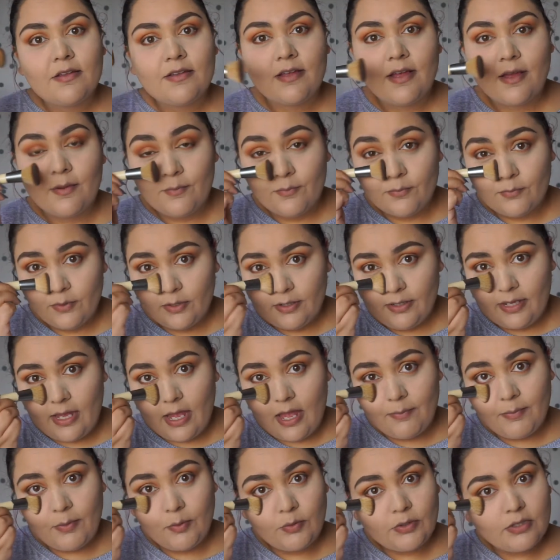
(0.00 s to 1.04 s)
I'm really
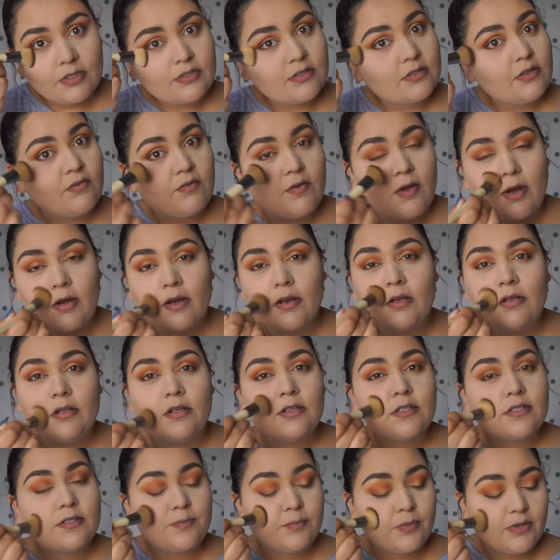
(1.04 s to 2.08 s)
happy with this so far.
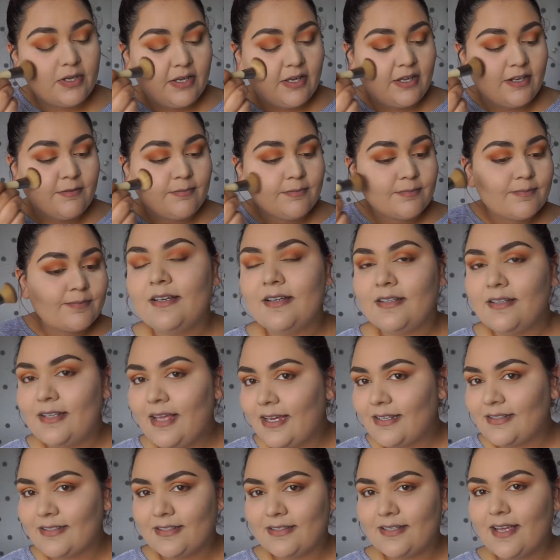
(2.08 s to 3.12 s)
Looks pretty good.
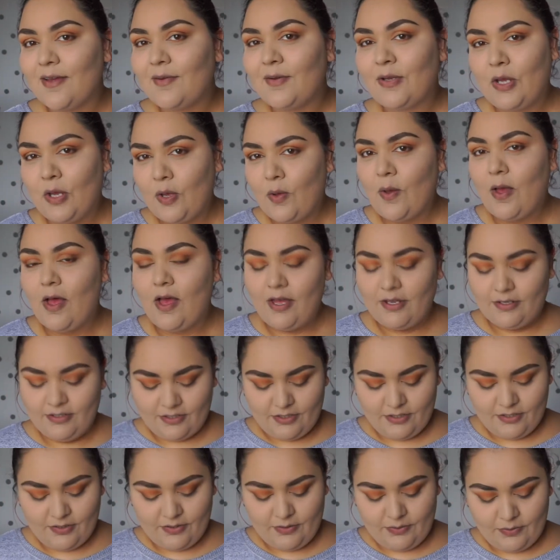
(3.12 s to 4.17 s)
Next, it's time to go on
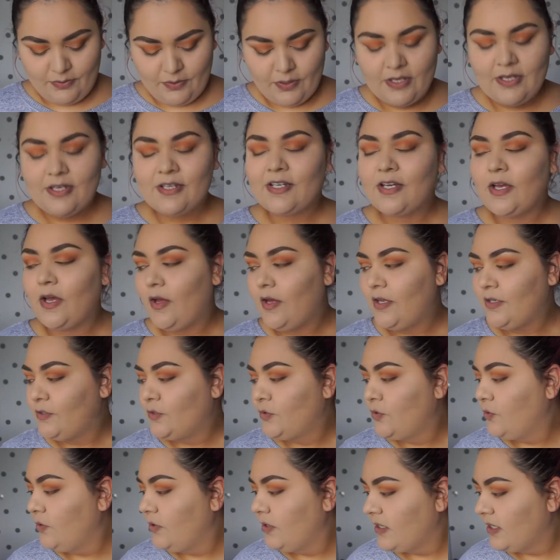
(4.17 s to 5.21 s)
to
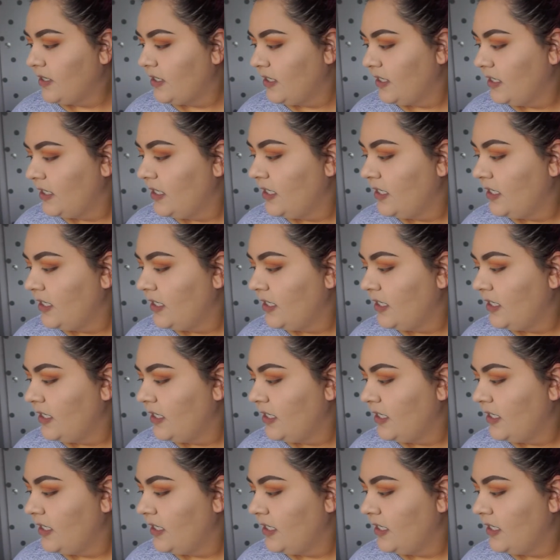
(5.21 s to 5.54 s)
contour.